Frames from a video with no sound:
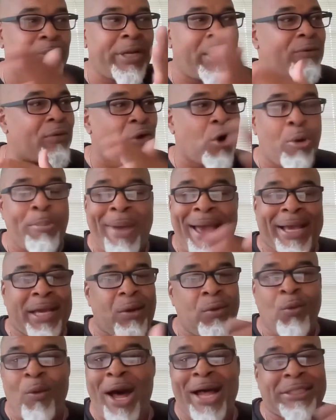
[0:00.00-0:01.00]
They'll never go
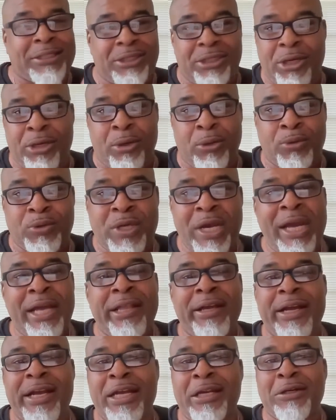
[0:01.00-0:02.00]
back and watch those.
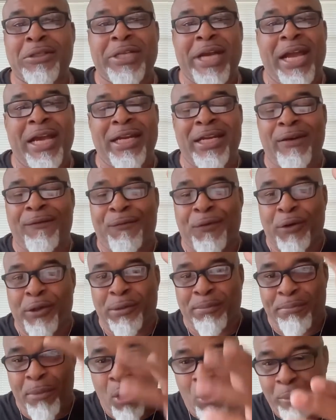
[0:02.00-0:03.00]
They're entertaining
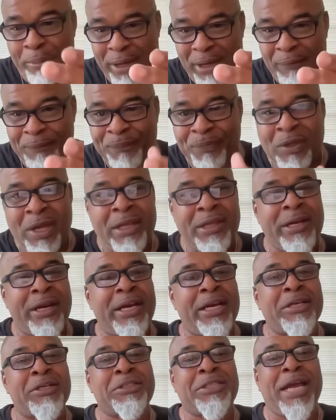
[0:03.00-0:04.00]
for the moment. They're
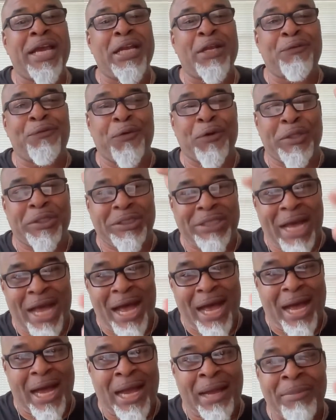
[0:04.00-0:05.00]
entertaining for the
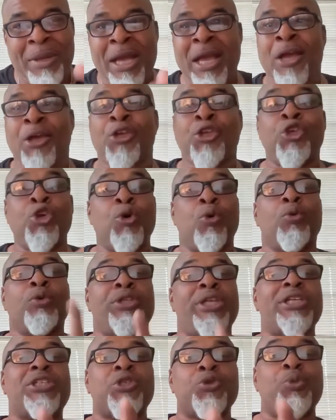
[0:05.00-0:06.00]
time. You
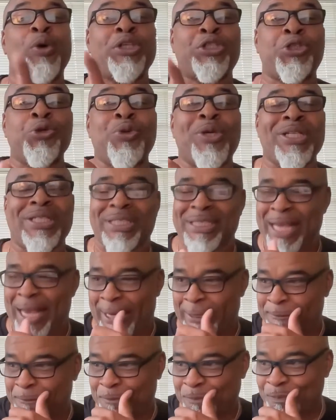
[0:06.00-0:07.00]
this is what you can
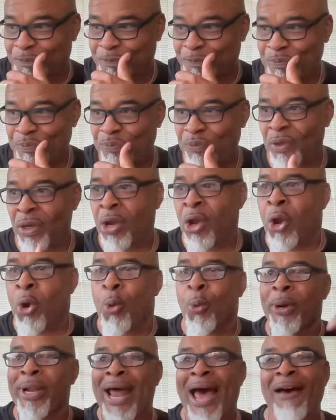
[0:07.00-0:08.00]
say.
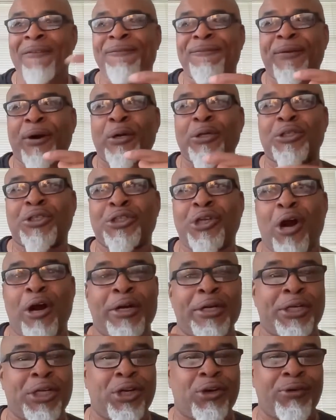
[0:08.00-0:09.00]
When I first
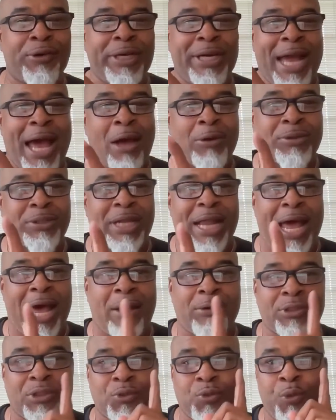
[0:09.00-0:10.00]
started the Greenhouse
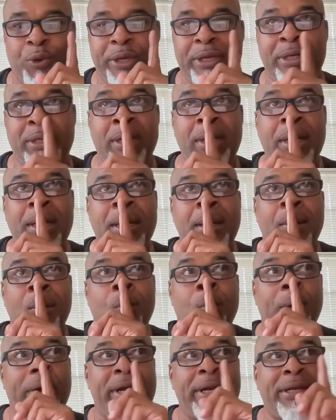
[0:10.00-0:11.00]
Lounge is when
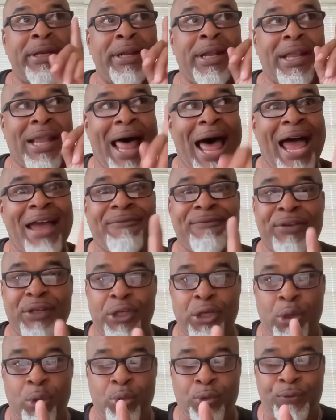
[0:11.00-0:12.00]
when live
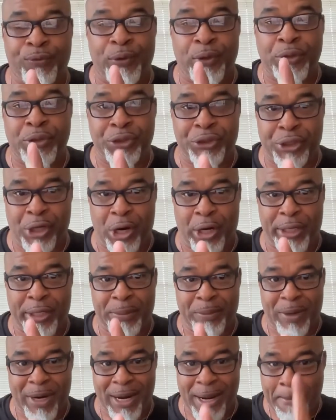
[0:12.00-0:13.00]
videos first
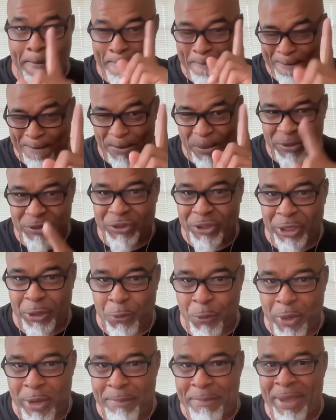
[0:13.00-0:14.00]
started, right?
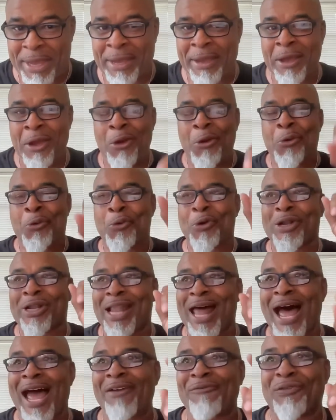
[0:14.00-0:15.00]
Stick with me. When
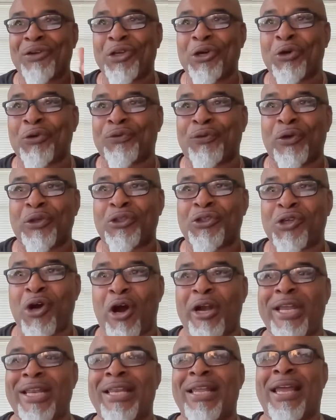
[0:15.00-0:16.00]
live videos first
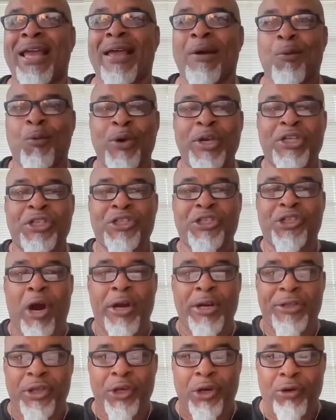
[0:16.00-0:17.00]
started, we
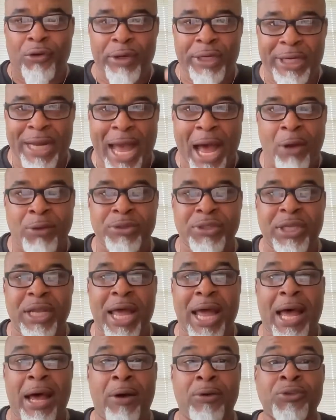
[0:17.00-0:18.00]
started the Greenhouse
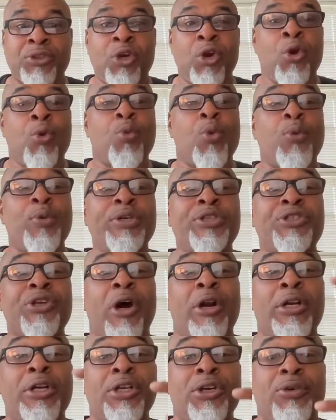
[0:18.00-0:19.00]
Lounge. When we
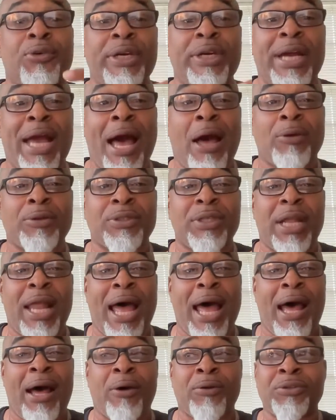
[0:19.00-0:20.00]
started the Greenhouse
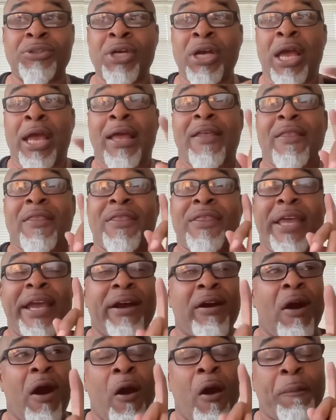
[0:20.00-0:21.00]
Lounge,
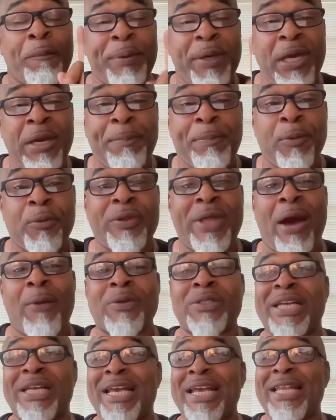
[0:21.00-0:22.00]
there are people that
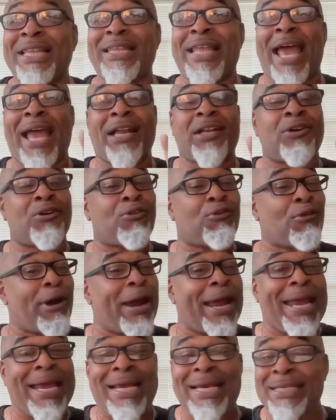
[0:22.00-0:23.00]
was in that
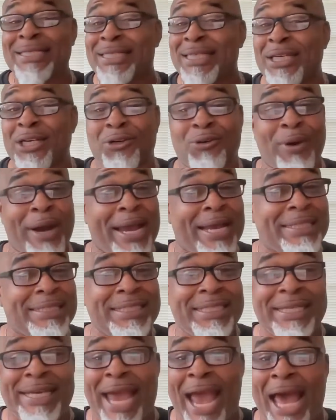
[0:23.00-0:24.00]
crazy,
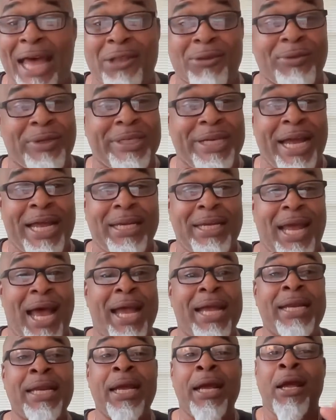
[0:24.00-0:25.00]
crazy gathering that
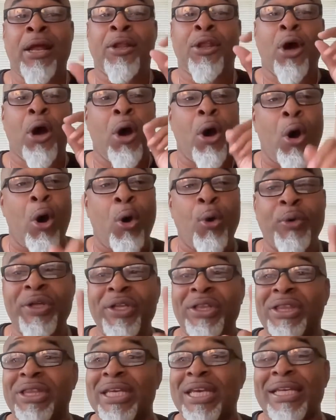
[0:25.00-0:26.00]
night. The
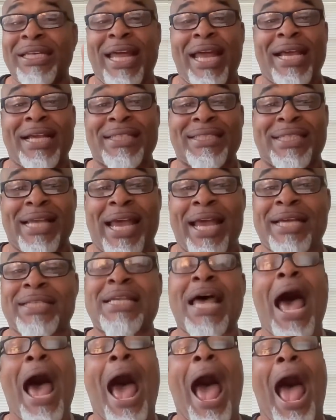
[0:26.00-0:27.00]
only thing they can say
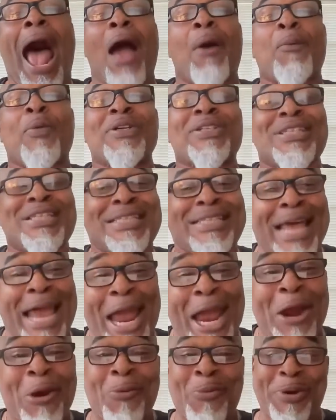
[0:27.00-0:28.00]
is, I was
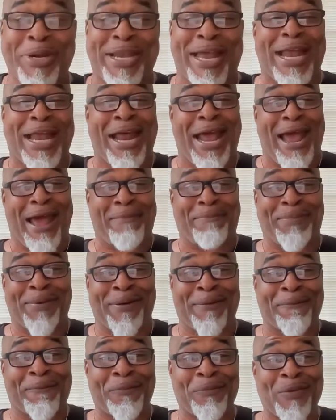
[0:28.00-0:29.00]
there when that
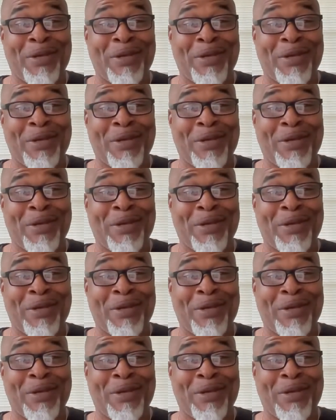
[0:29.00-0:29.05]
happened.